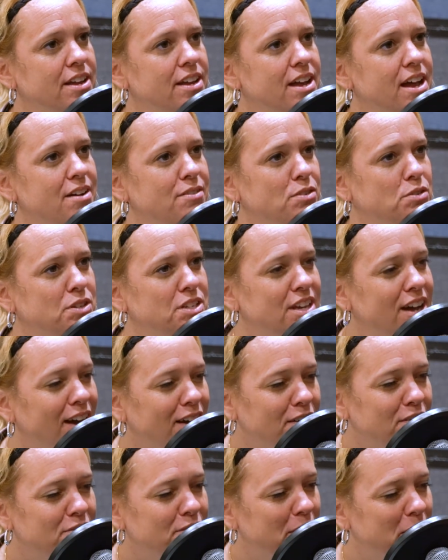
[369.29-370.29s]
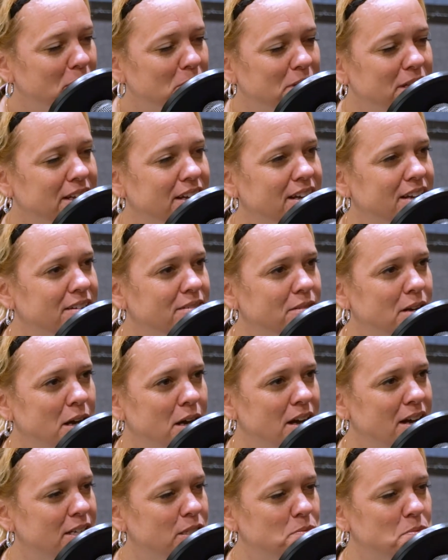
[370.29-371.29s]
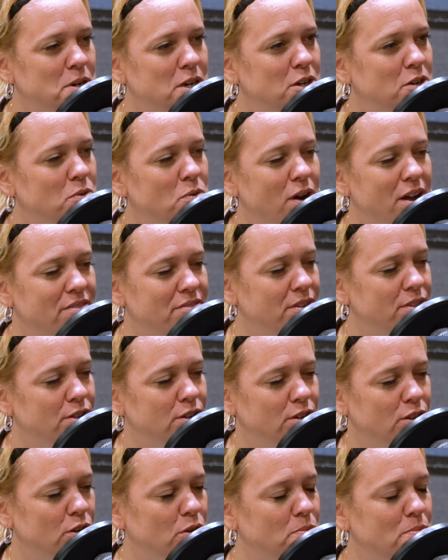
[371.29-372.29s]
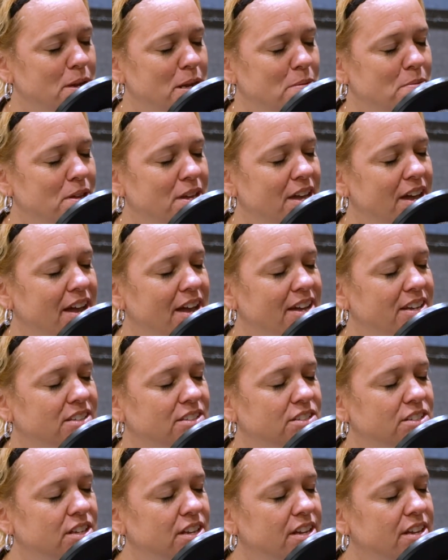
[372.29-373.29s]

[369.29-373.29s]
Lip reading: of a young family, a husband and a wife and their little baby, and